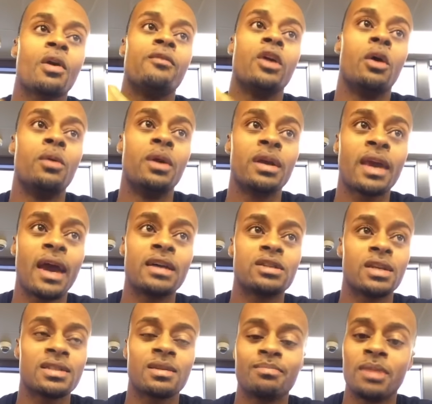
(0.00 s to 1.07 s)
y'all wanna catch
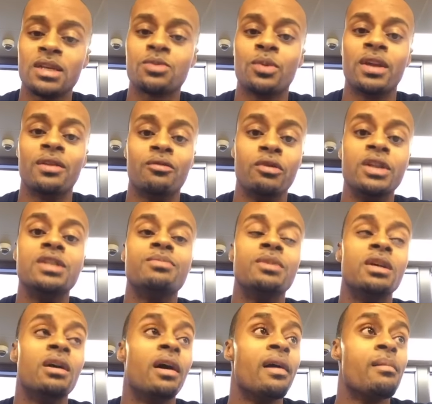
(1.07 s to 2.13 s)
that's the best way to reach
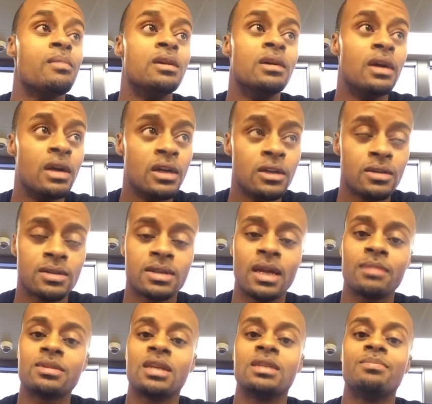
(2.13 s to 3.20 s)
me. Like
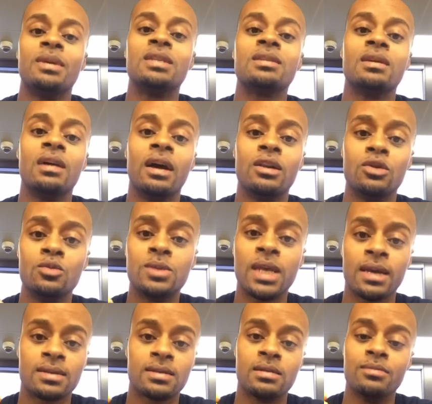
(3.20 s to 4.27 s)
Snapchat's basically like you
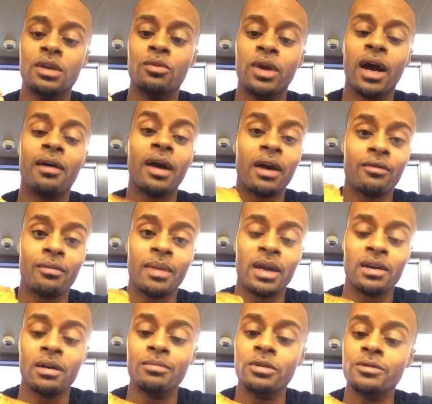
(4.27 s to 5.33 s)
texting me without having
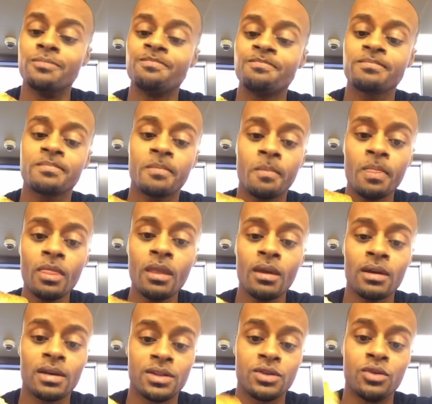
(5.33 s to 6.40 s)
my number.
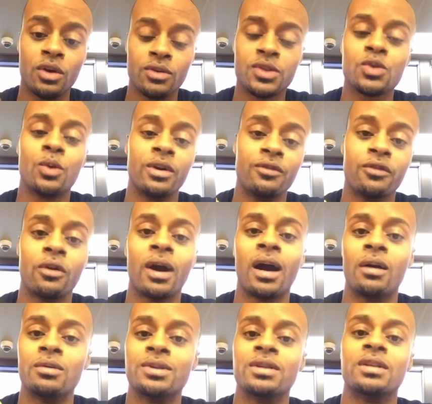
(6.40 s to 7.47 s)
Cause you know it's 24
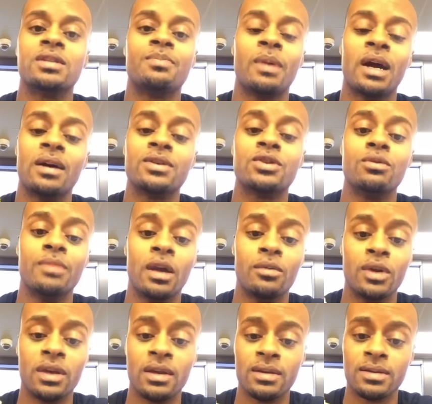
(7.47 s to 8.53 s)
hours it expires, so you be
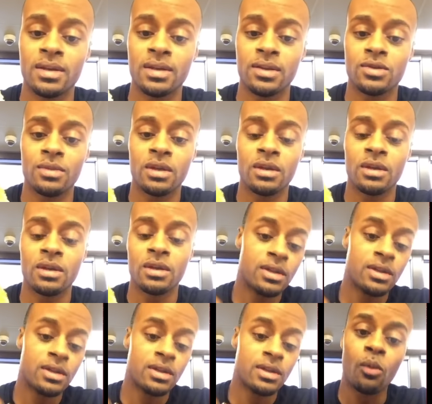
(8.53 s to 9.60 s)
able to get in touch with me.
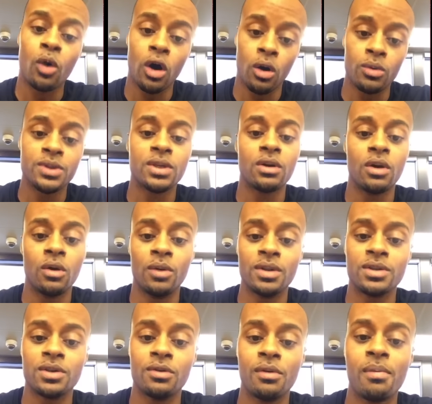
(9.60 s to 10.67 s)
John Wall was a good one
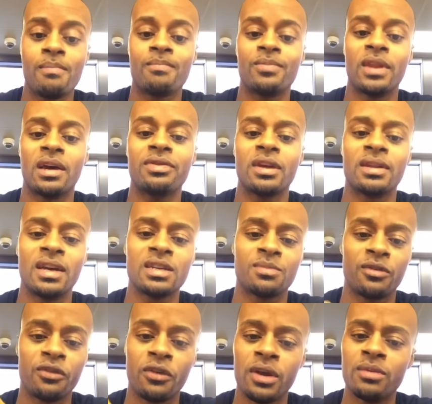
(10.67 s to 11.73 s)
too. I think that was
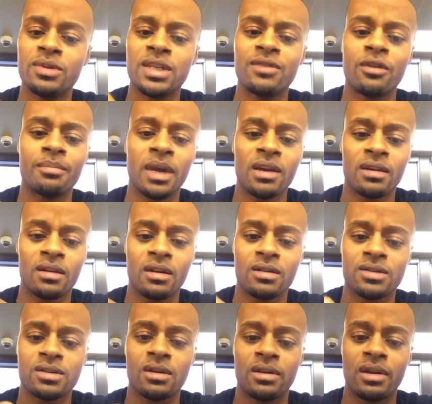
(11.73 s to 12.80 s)
before he was even making the
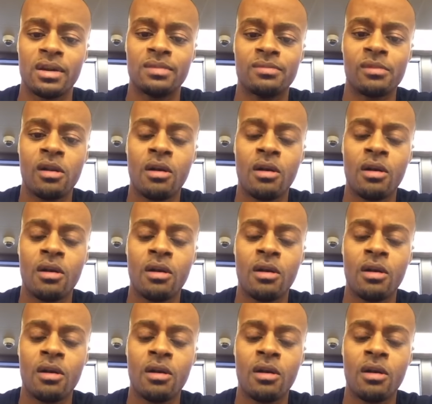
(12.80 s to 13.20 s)
All Star game.